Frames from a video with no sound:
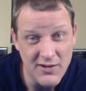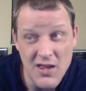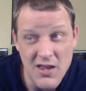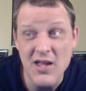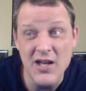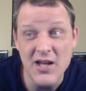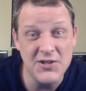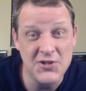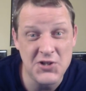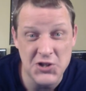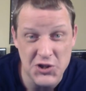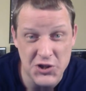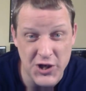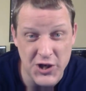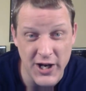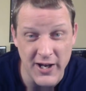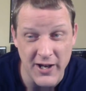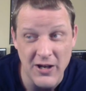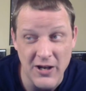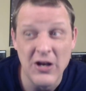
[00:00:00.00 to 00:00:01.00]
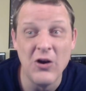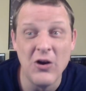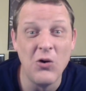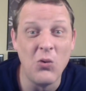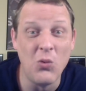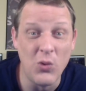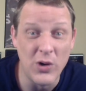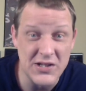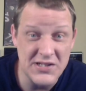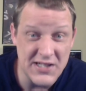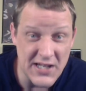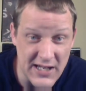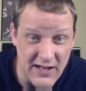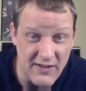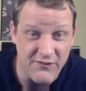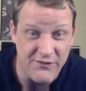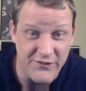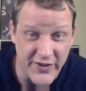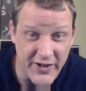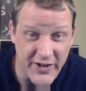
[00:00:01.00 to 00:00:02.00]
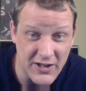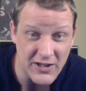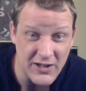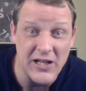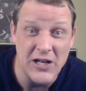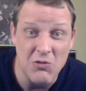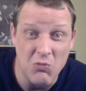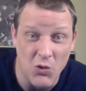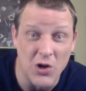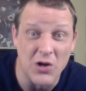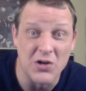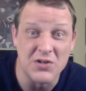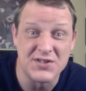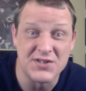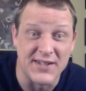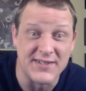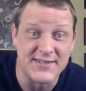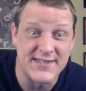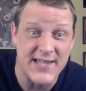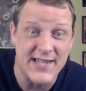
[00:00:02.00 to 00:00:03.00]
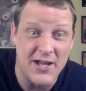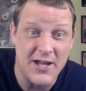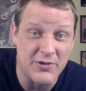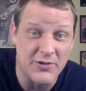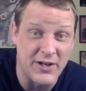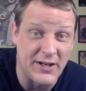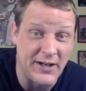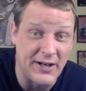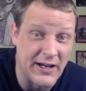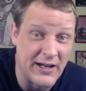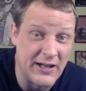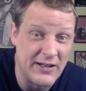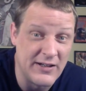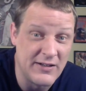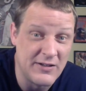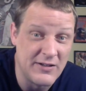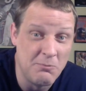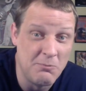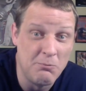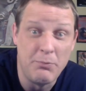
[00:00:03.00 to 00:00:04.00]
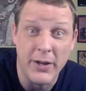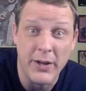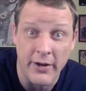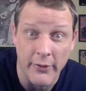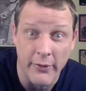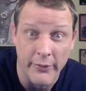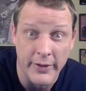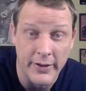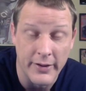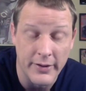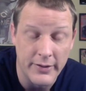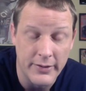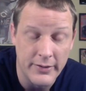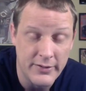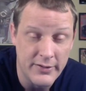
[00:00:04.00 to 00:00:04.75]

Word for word: This shit was infinitely worse on Saturday night. Period.